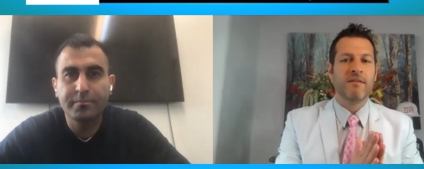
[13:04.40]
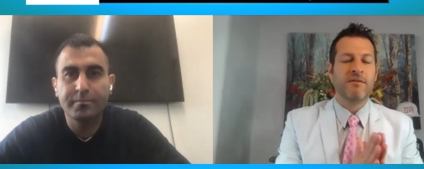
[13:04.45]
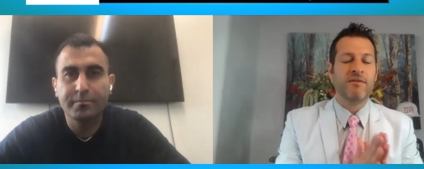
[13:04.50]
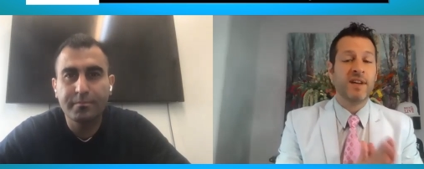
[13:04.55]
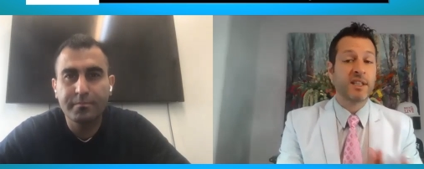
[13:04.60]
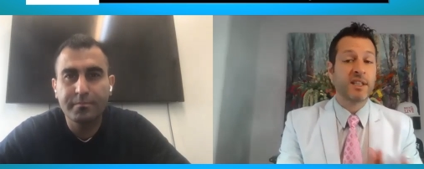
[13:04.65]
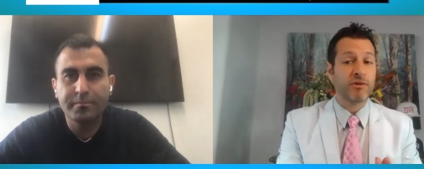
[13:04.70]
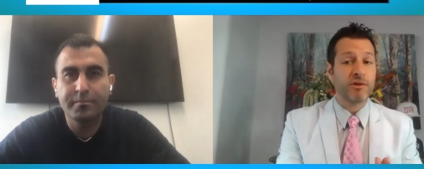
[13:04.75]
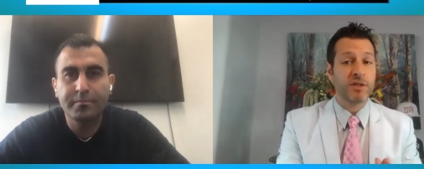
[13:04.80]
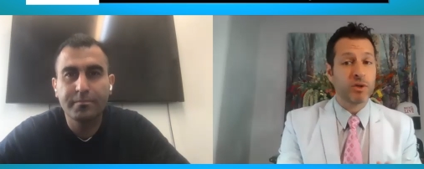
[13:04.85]

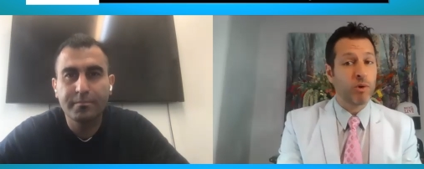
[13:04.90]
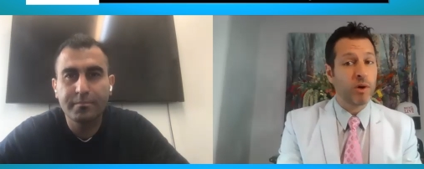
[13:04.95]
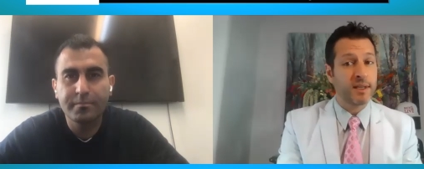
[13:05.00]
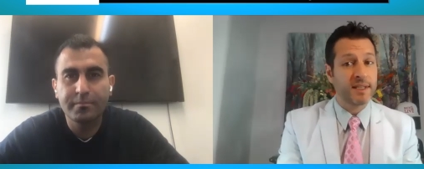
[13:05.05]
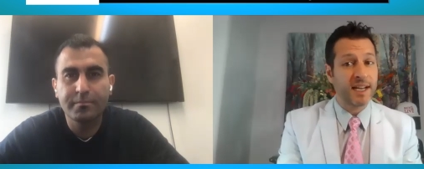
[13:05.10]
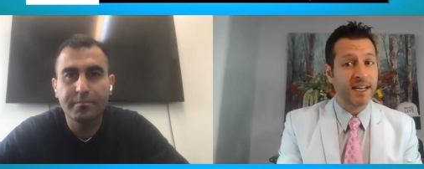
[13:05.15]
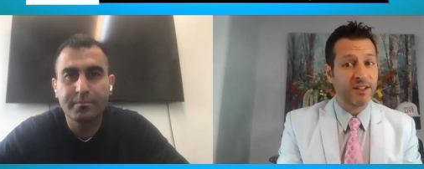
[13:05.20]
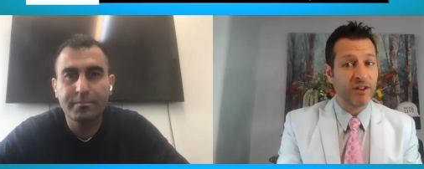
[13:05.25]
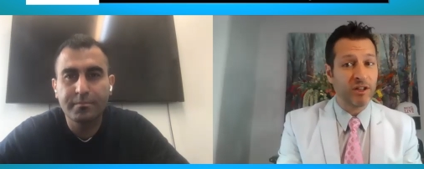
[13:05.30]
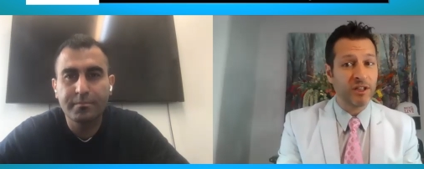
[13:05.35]
Speaker 1: Victory
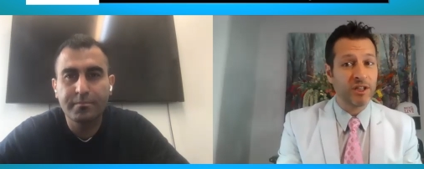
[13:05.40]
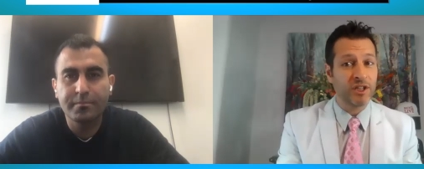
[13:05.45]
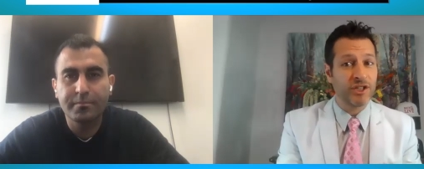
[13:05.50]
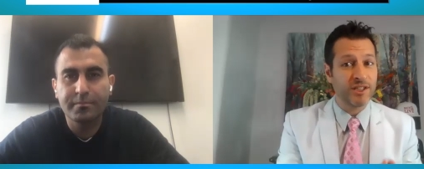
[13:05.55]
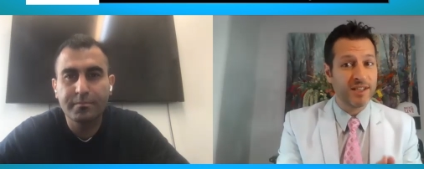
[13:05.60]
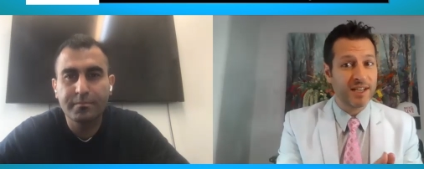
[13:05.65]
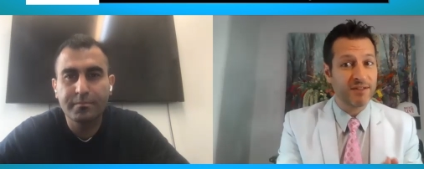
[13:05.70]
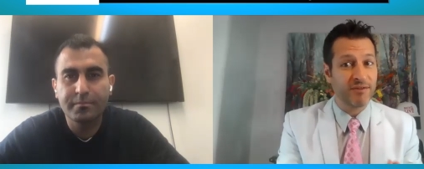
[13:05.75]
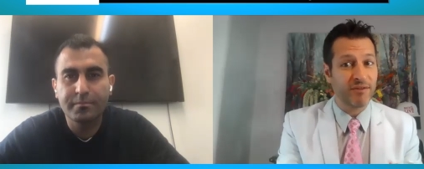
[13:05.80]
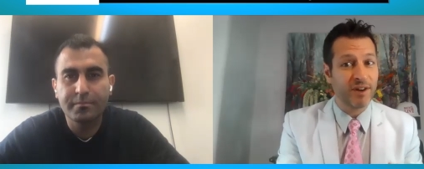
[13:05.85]
Square
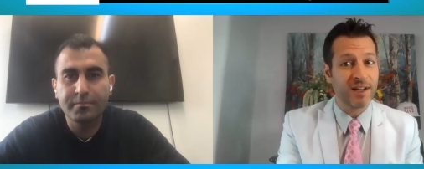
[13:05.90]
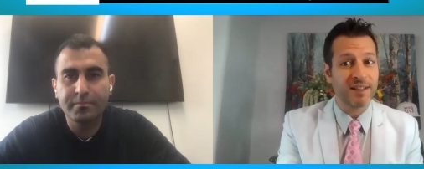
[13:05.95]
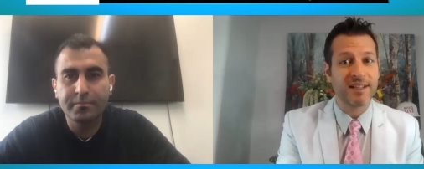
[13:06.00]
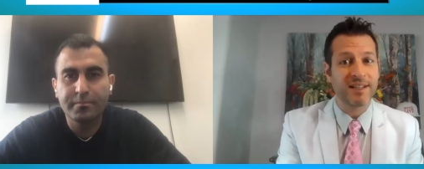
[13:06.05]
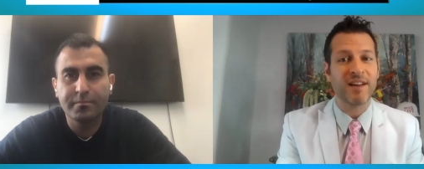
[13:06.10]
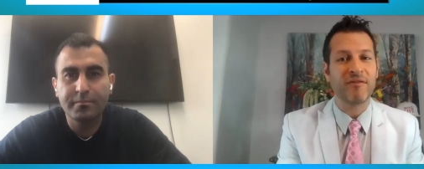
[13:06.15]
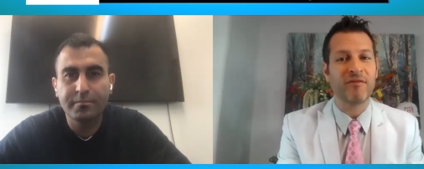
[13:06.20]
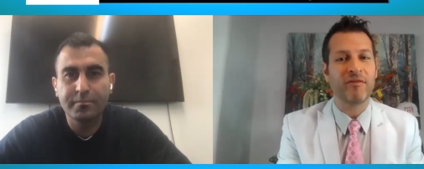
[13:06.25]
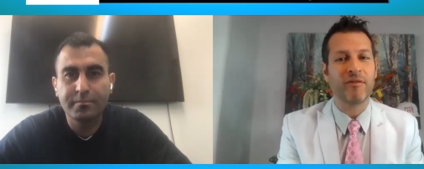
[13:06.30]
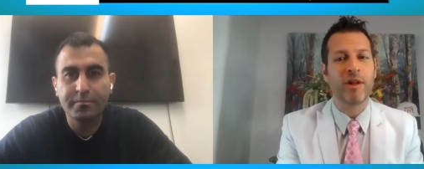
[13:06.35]
Technologies has a very
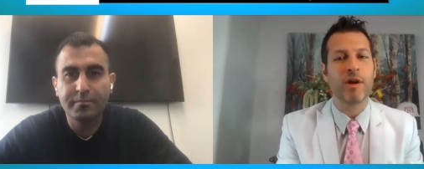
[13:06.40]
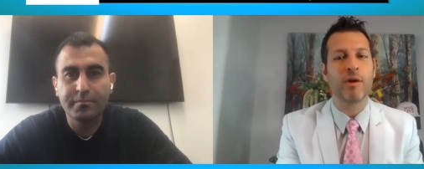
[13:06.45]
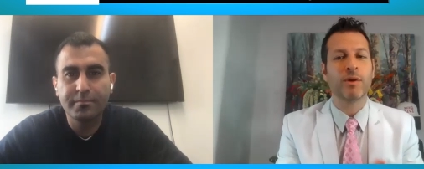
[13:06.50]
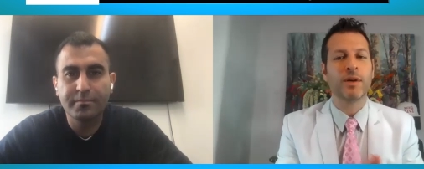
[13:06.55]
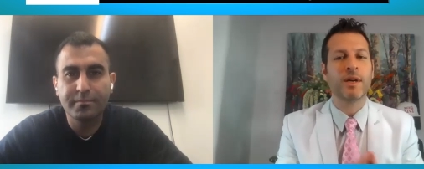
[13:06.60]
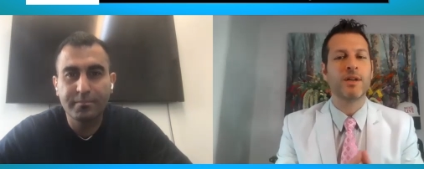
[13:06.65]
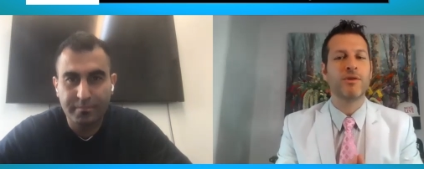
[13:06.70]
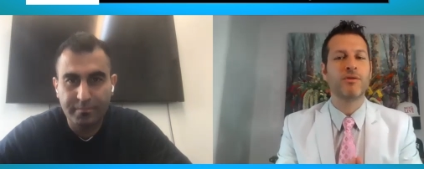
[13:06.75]
tight float.